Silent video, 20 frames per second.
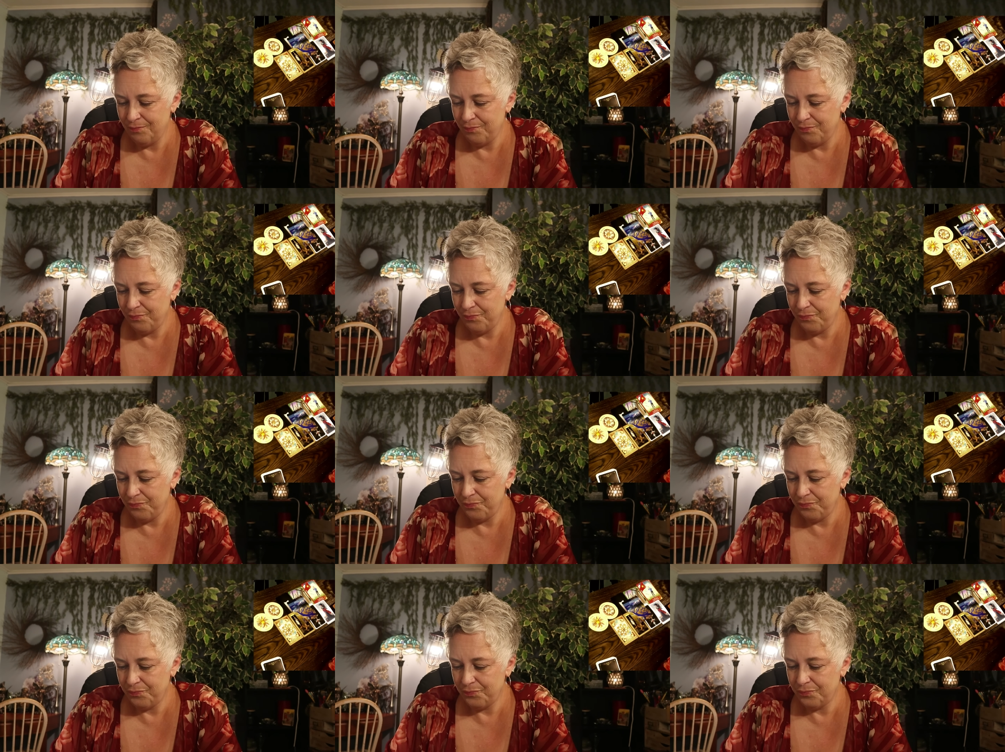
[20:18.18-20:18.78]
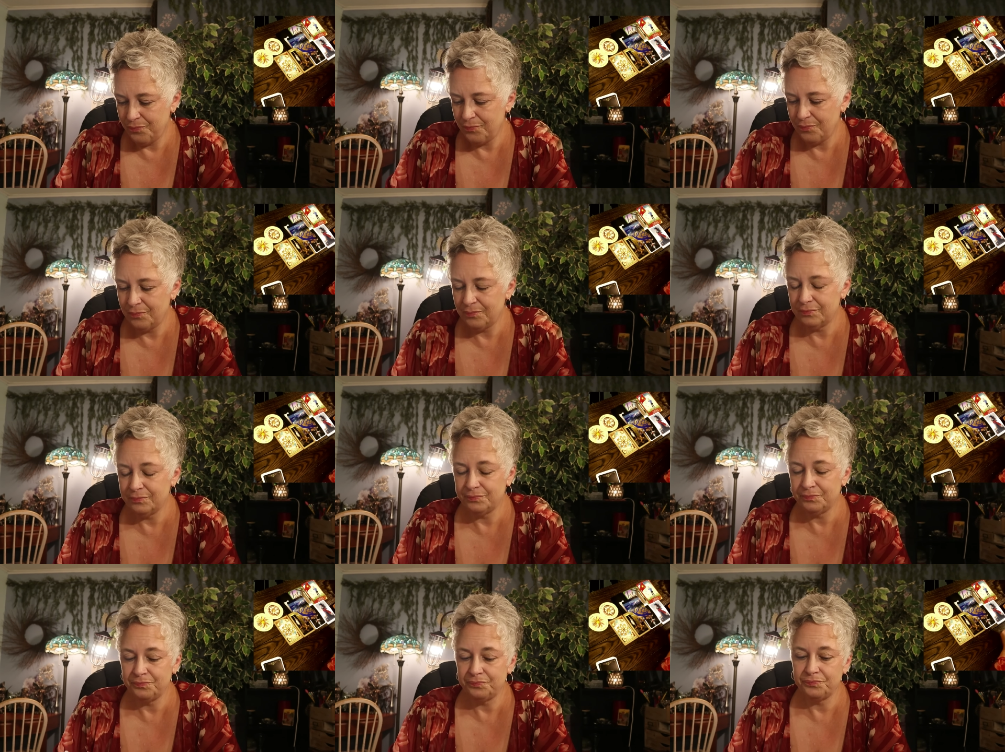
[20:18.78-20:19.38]

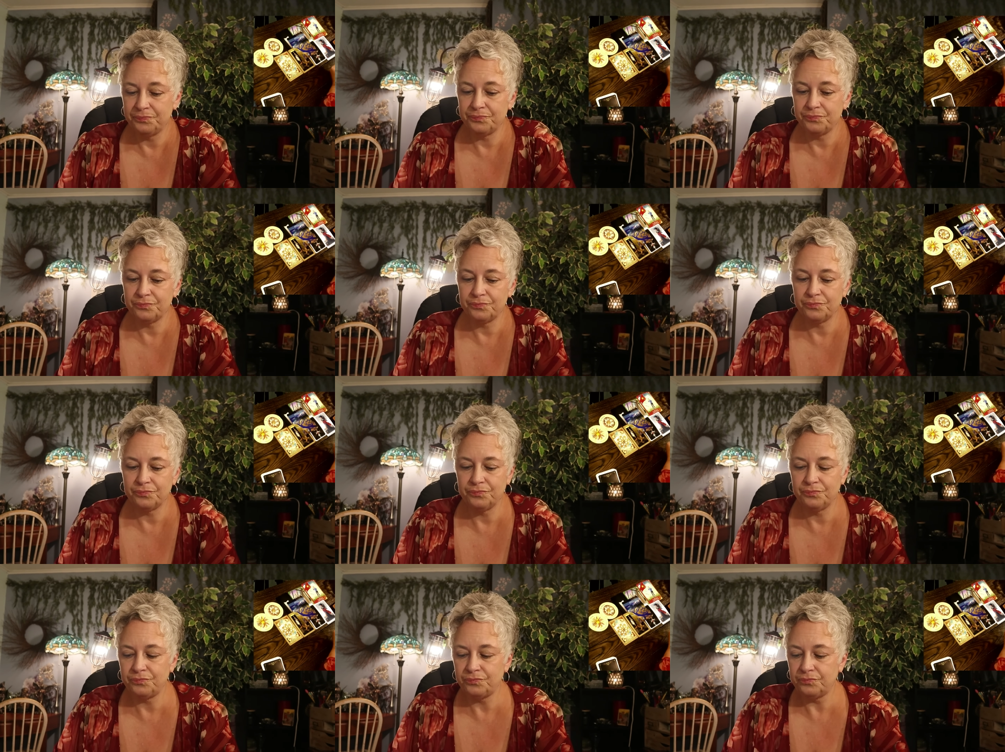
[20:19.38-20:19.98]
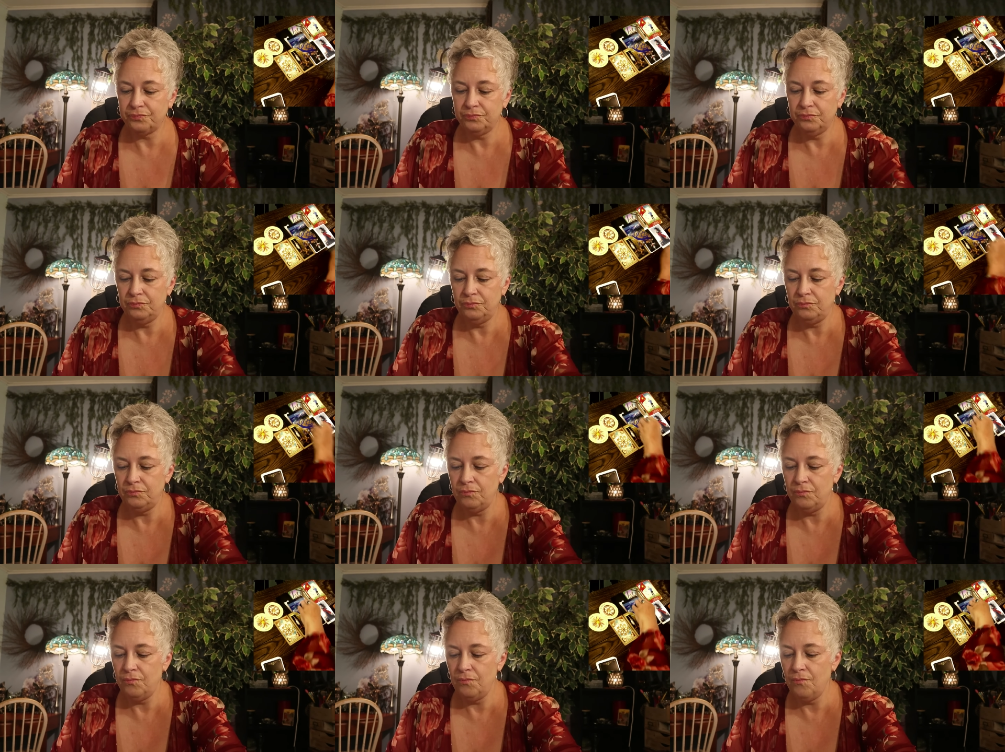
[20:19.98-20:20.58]

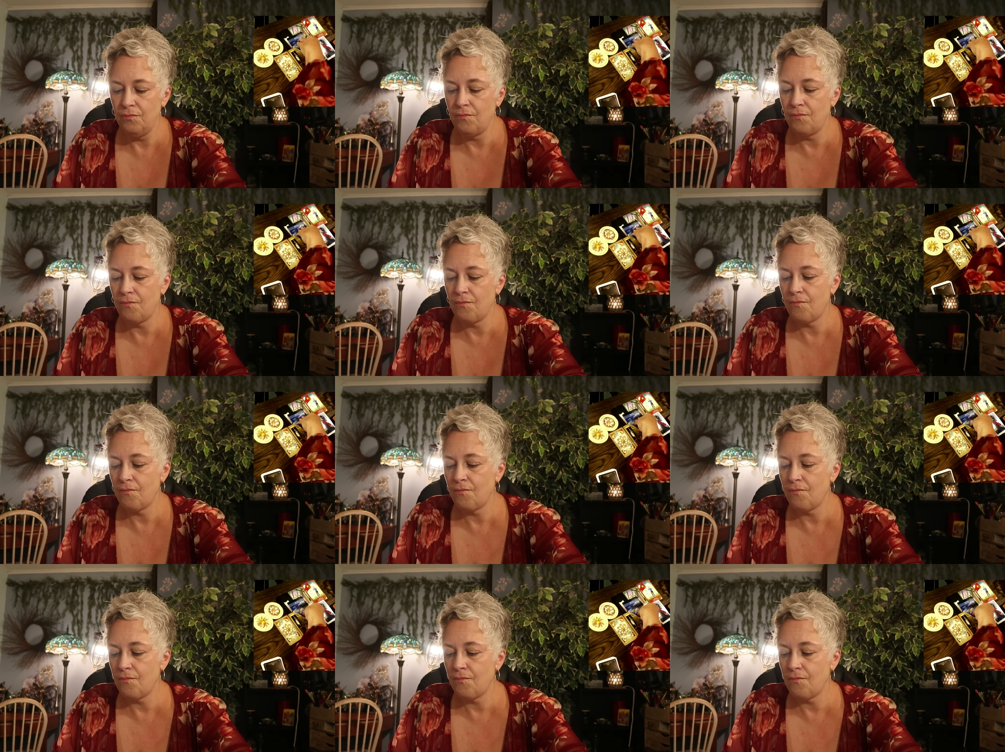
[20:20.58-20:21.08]
(no one is talking)